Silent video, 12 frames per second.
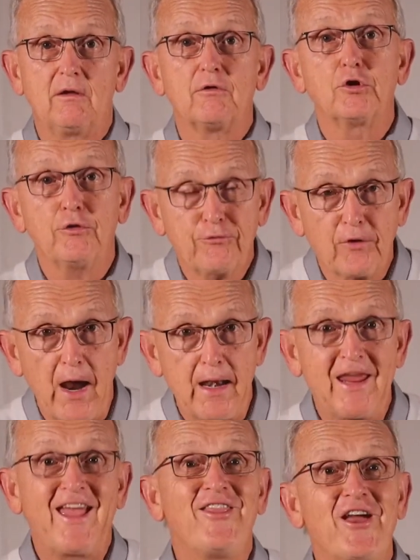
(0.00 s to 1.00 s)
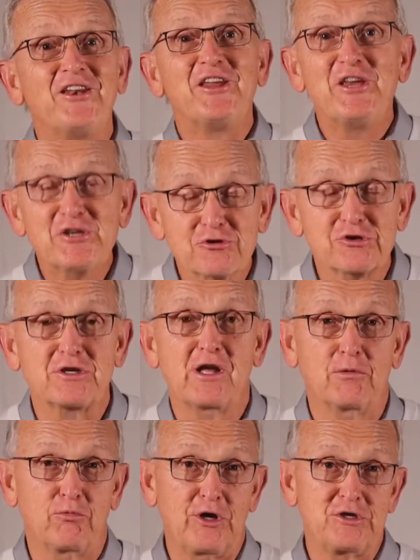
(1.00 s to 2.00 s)
Good Friday, and then Easter
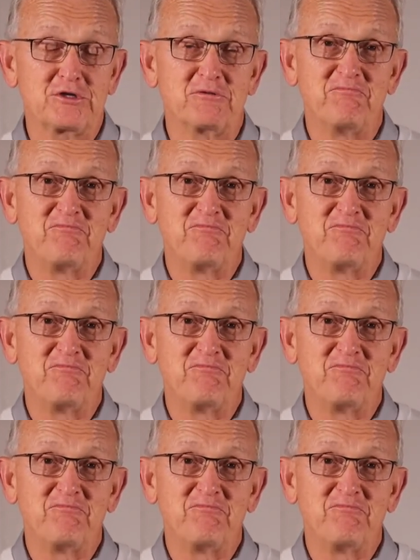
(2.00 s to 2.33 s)
celebration.